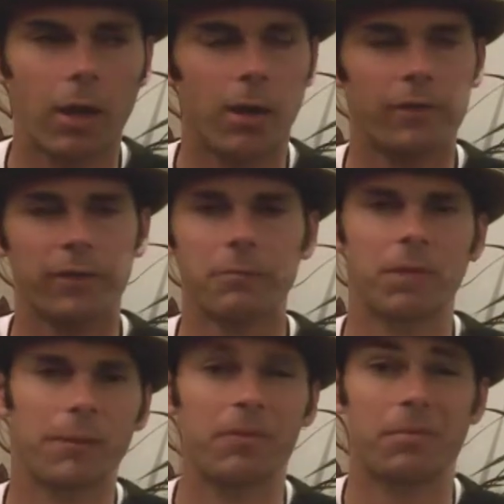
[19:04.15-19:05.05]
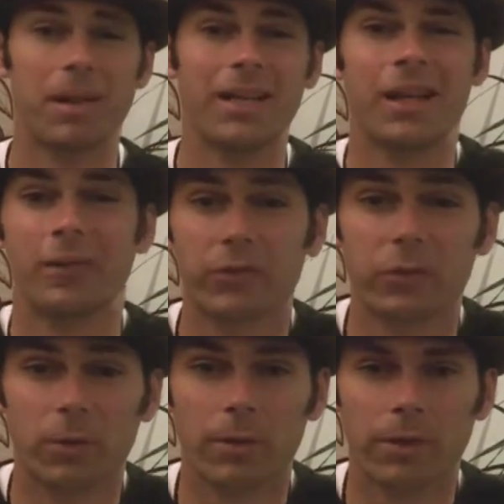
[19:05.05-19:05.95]
And sometimes, depending on the
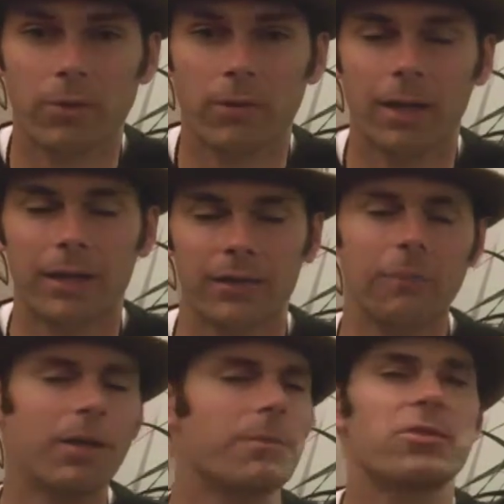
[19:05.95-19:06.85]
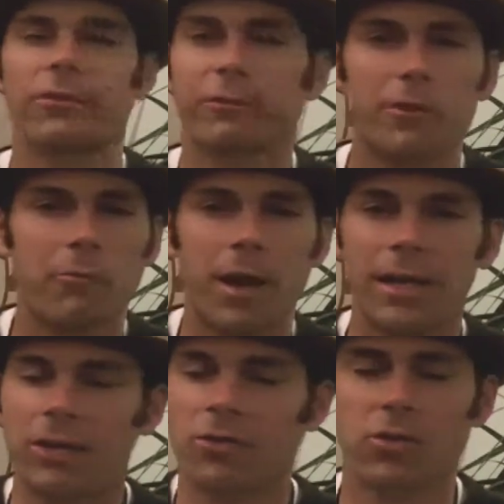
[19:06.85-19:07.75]
story that you're writing, sometimes you're free writing
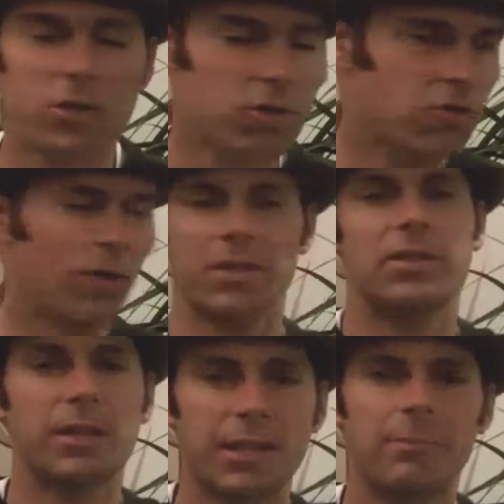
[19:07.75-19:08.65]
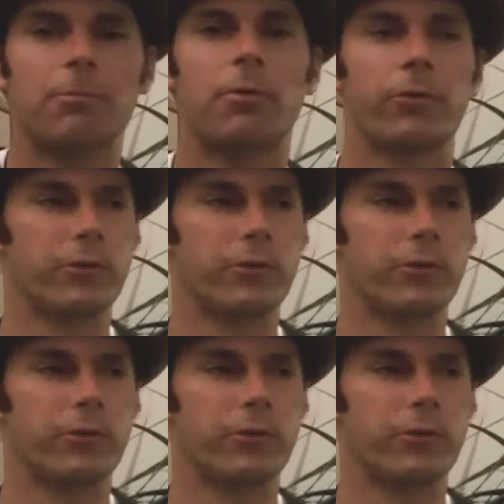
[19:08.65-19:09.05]
and you're just trusting the impulse.